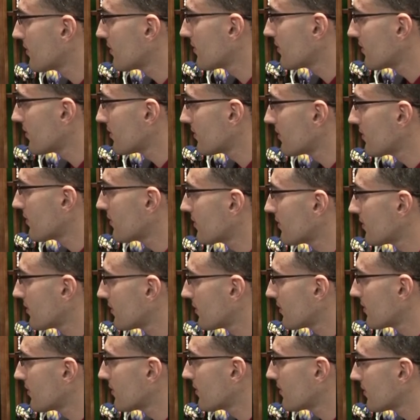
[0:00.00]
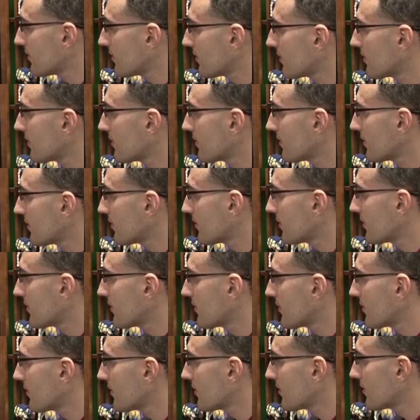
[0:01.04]

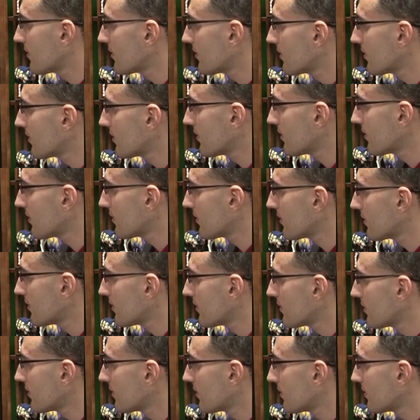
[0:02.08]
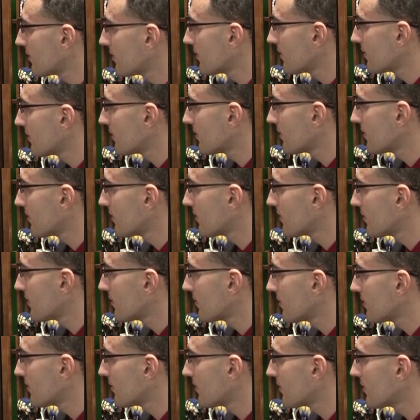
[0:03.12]

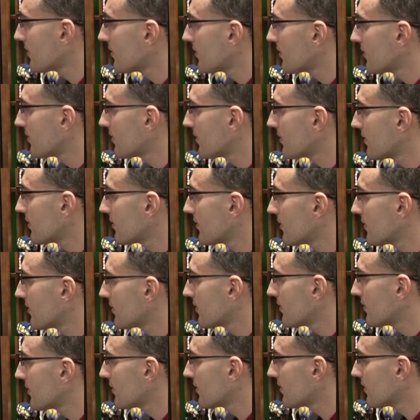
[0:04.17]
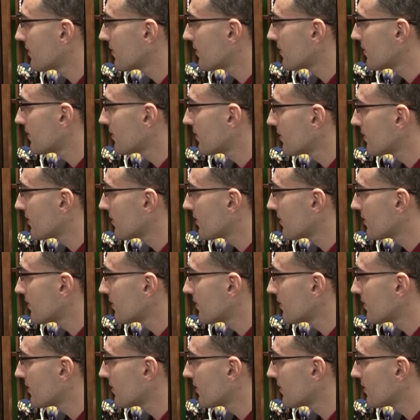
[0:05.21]
[no speech]